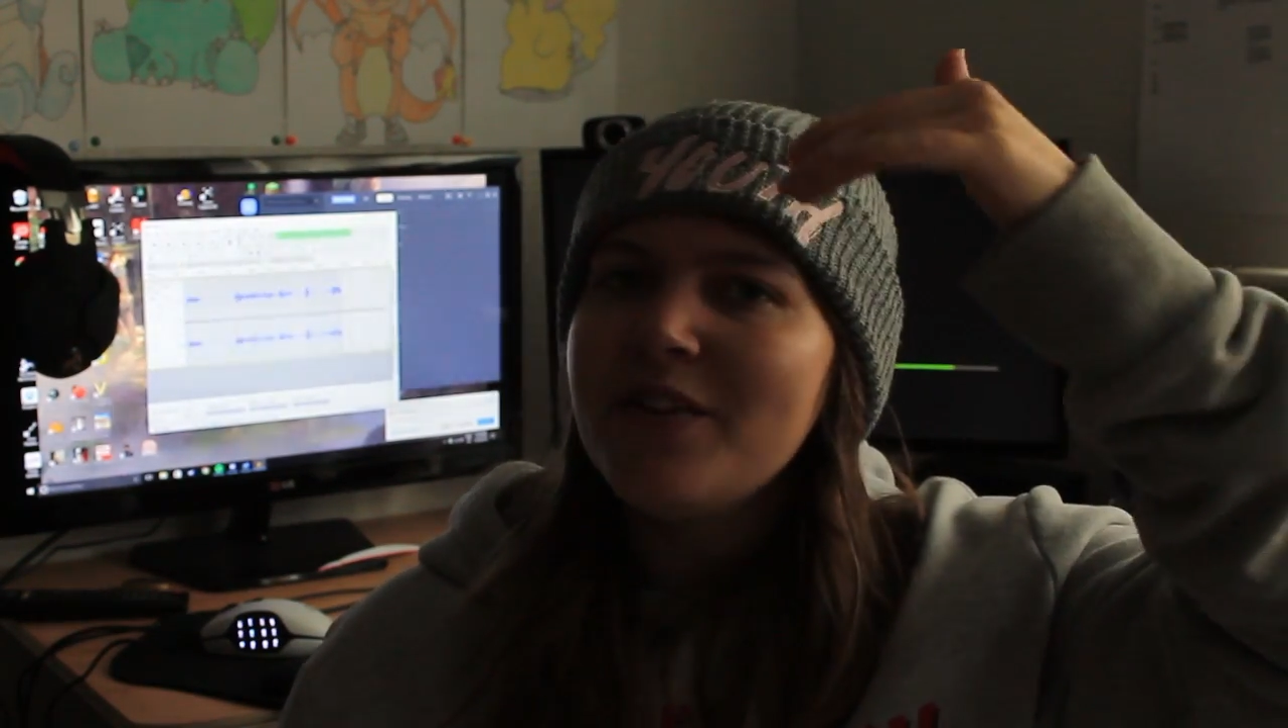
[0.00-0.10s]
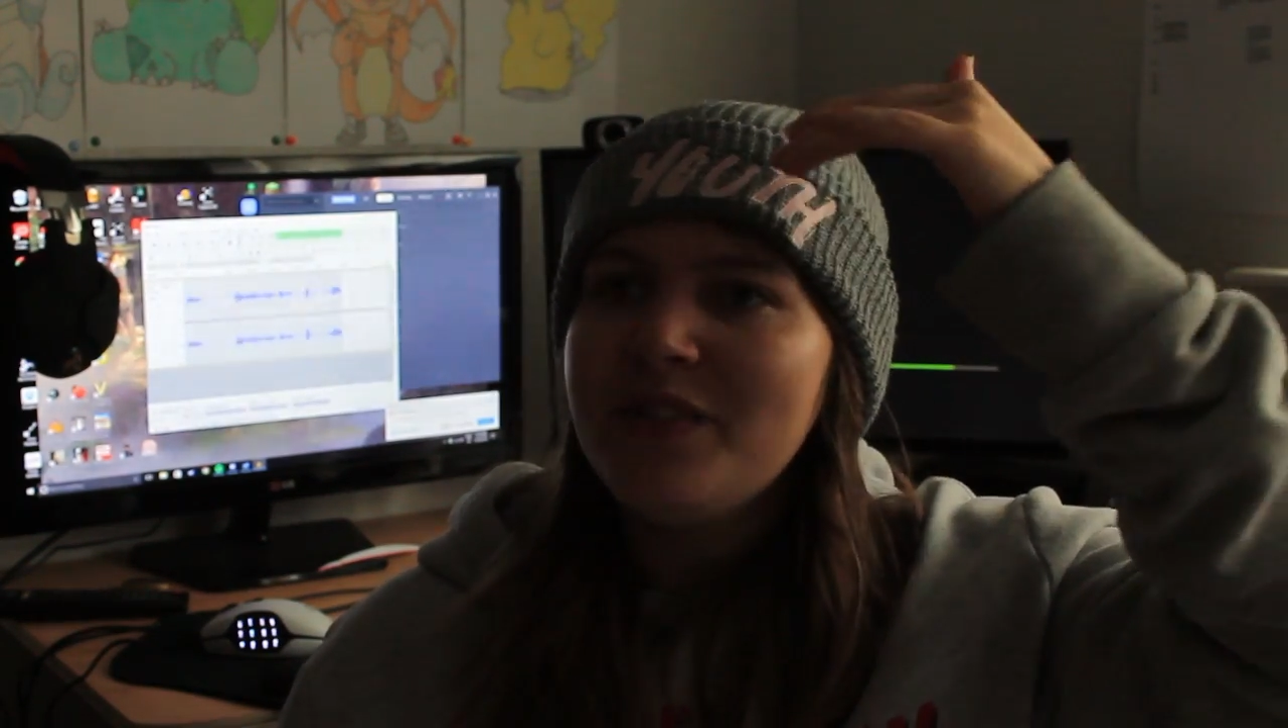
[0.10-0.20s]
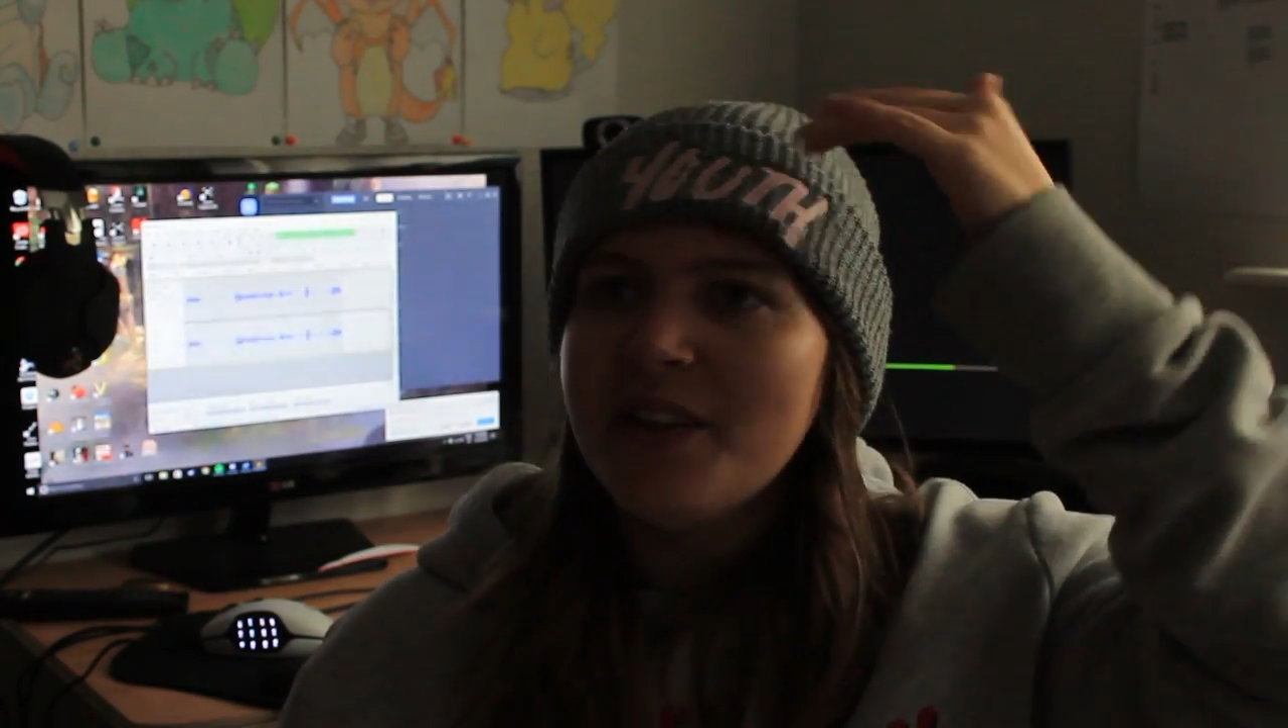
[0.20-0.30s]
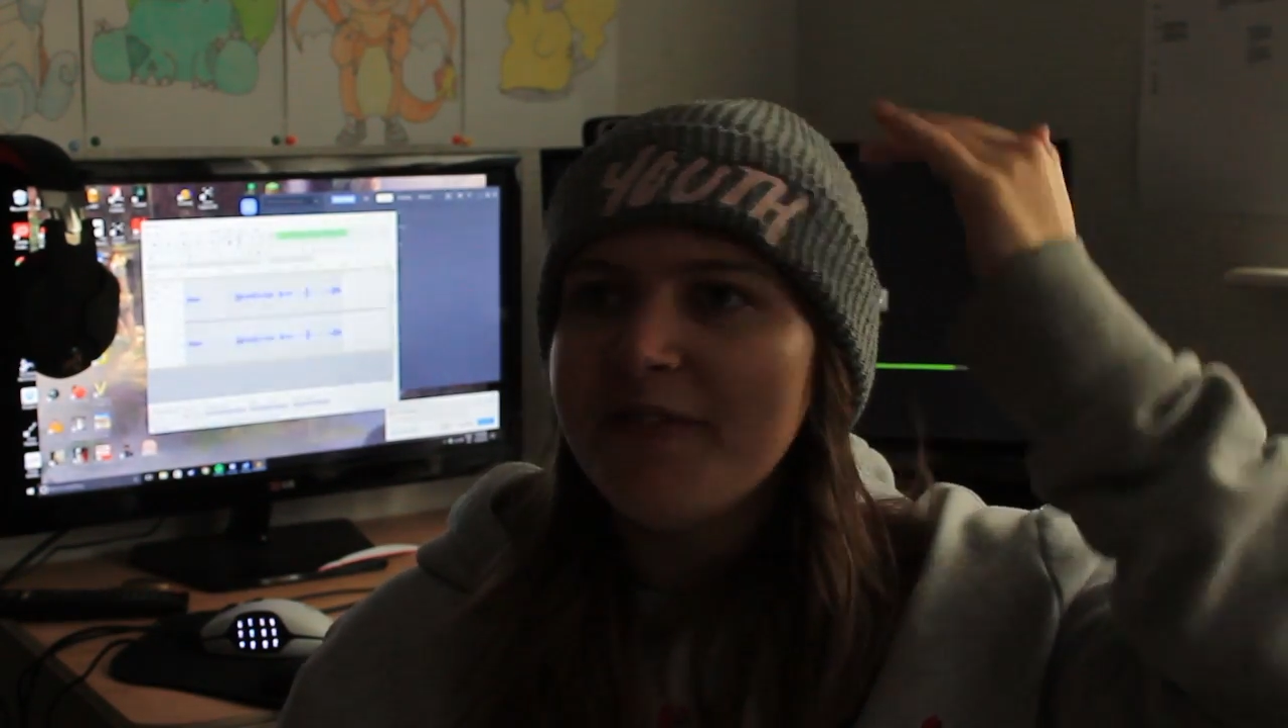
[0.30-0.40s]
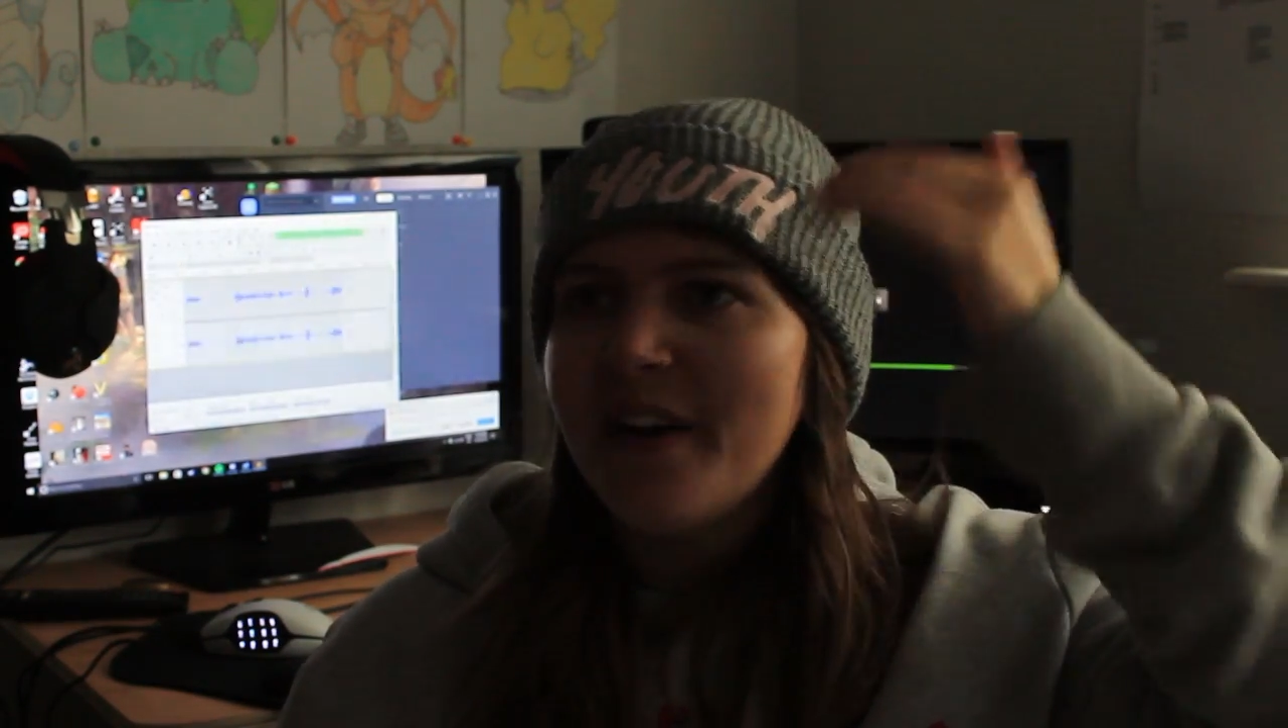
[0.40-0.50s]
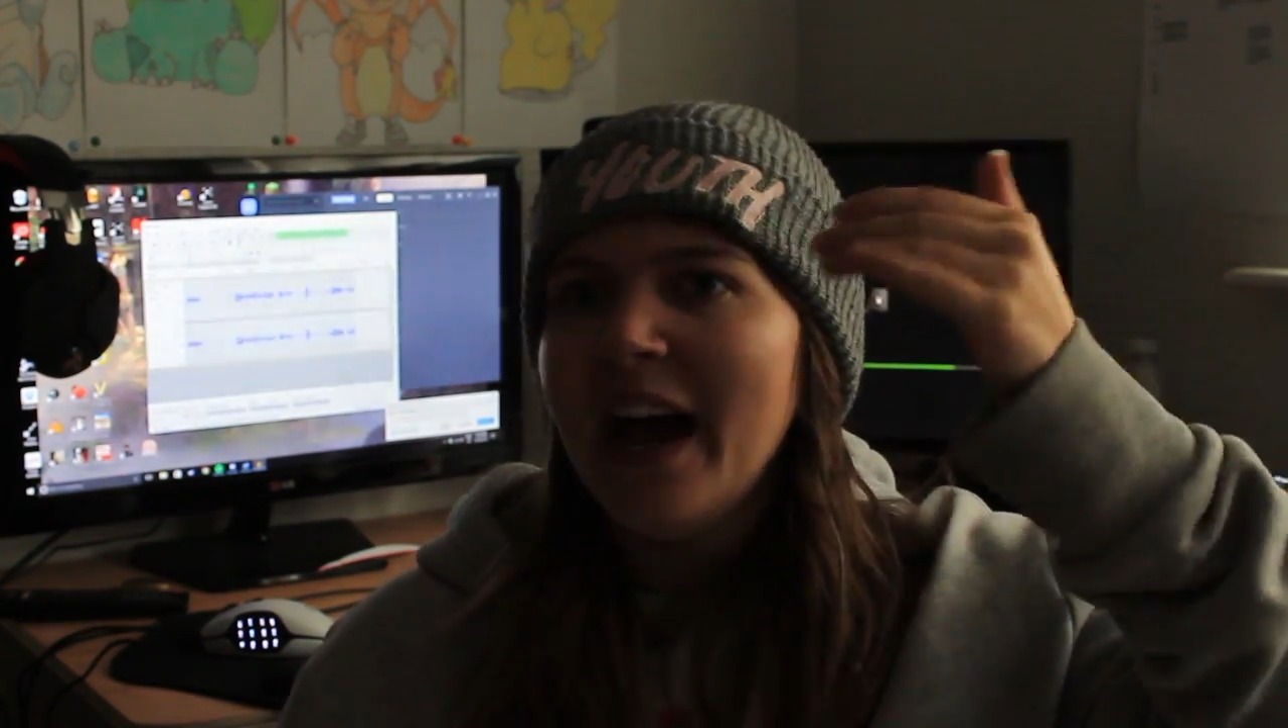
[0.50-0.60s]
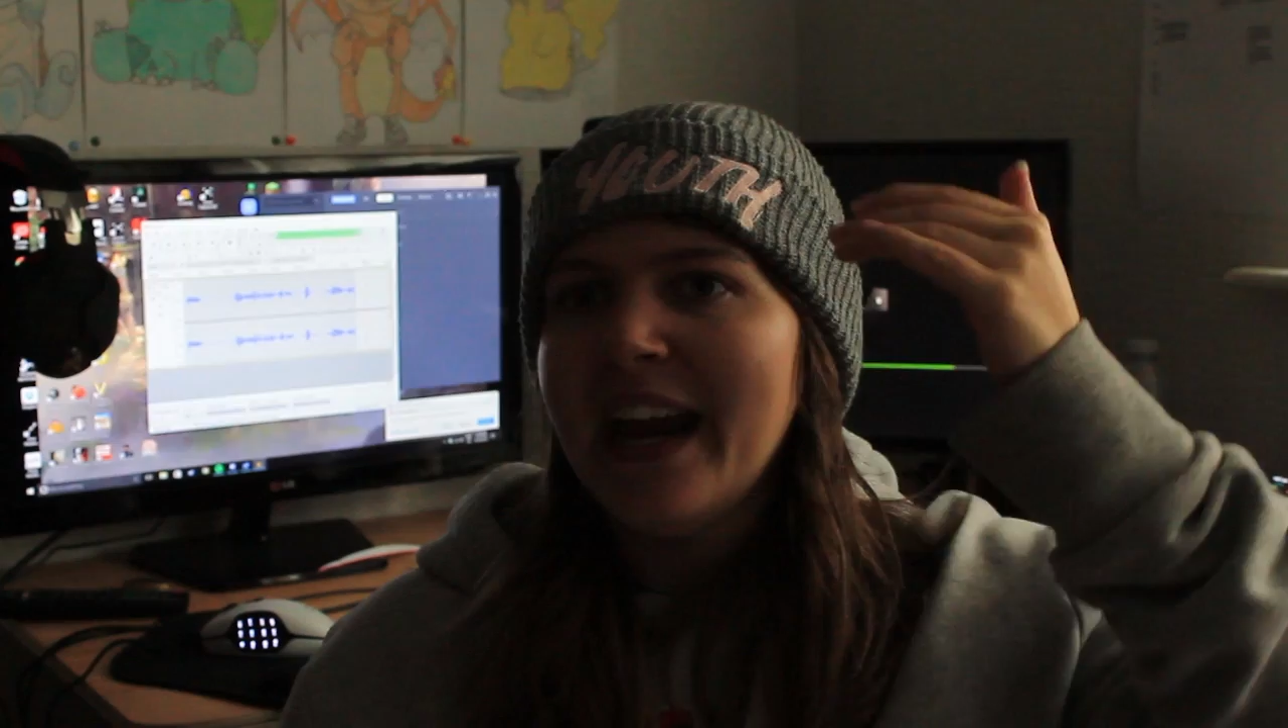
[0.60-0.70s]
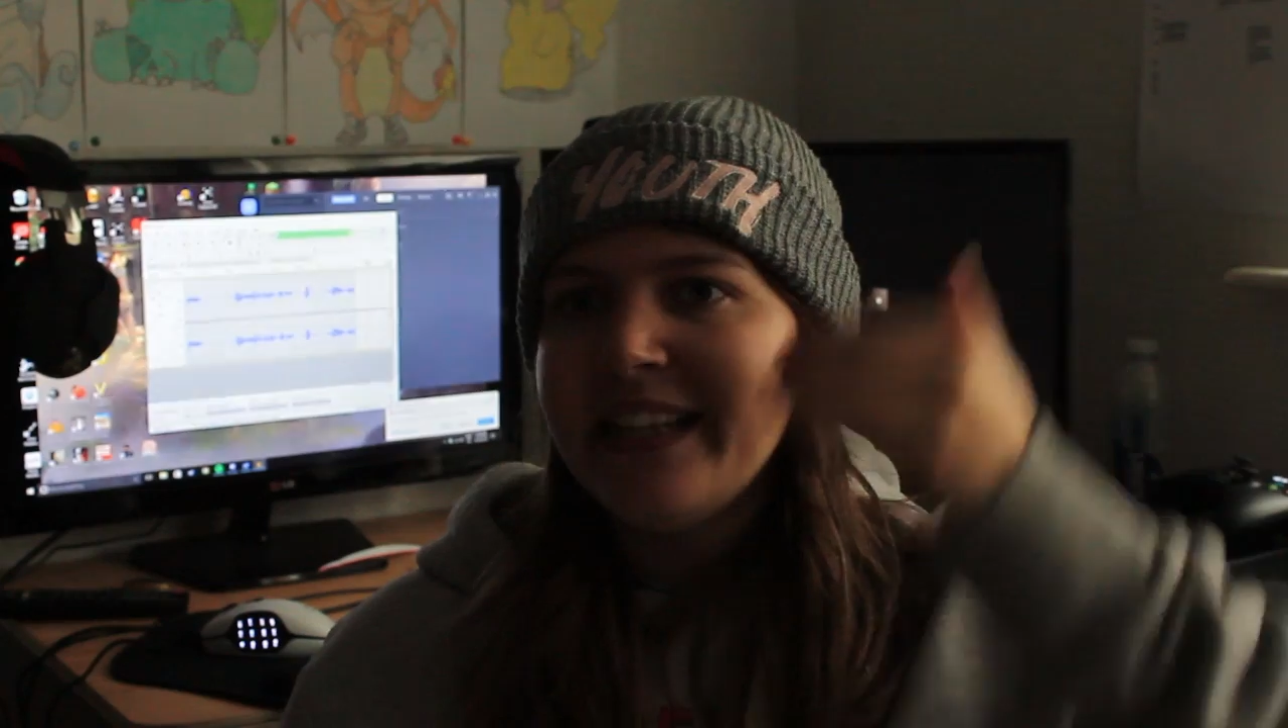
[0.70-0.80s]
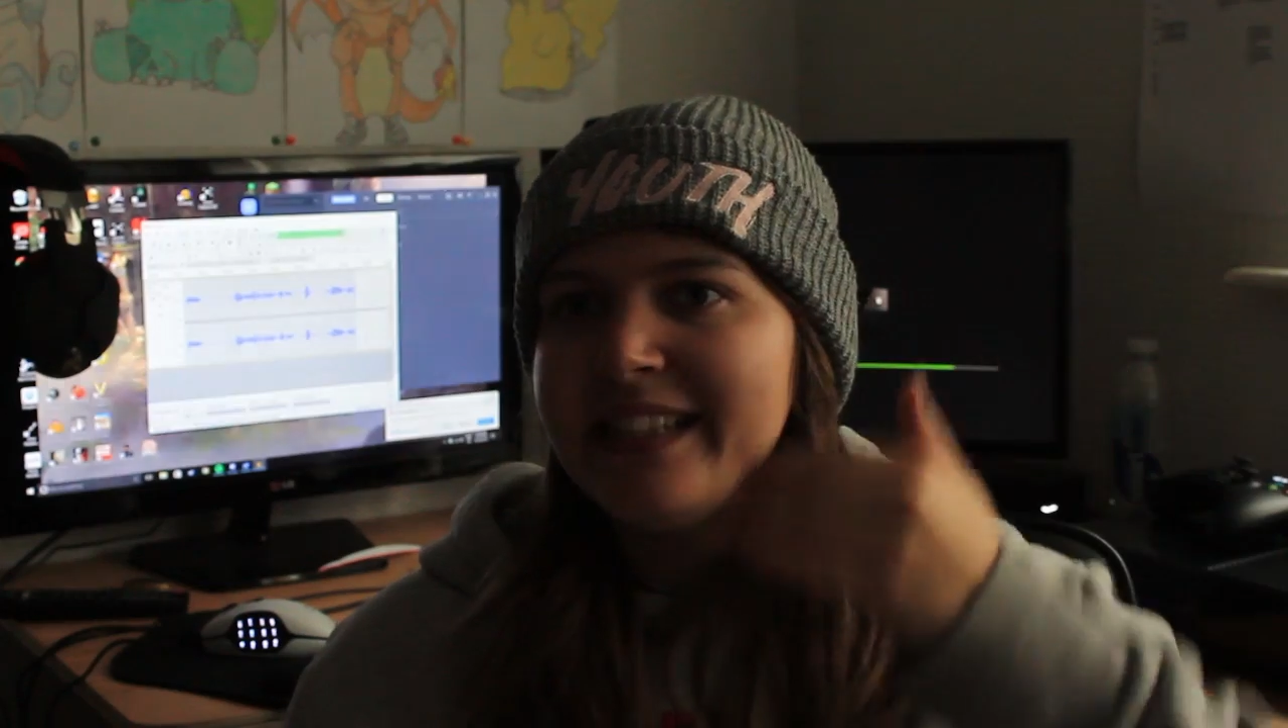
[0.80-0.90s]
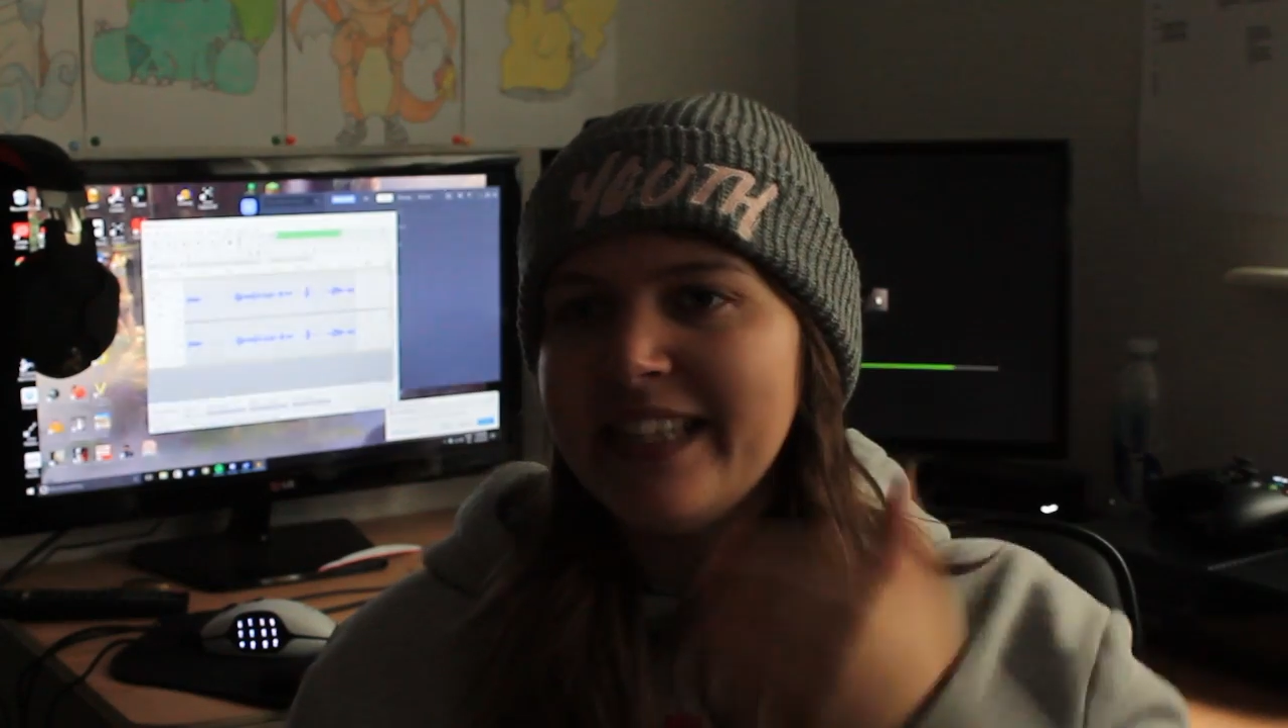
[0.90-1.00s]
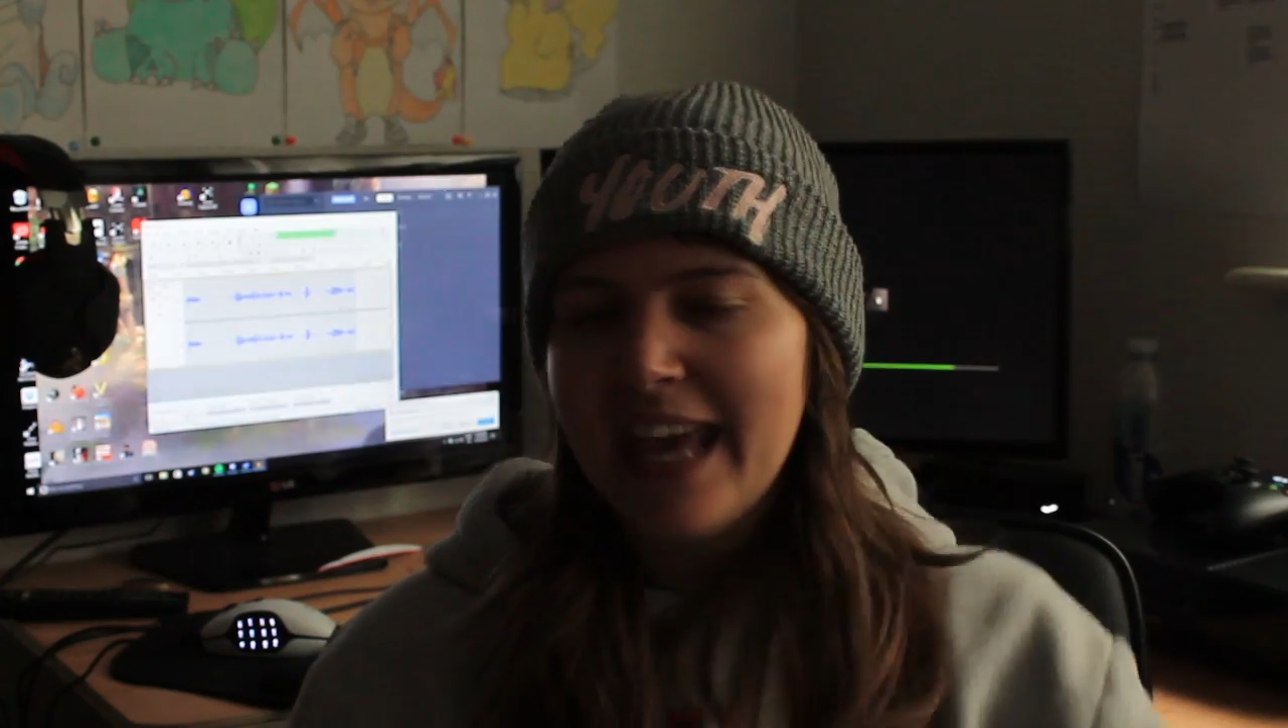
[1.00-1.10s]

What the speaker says: of defined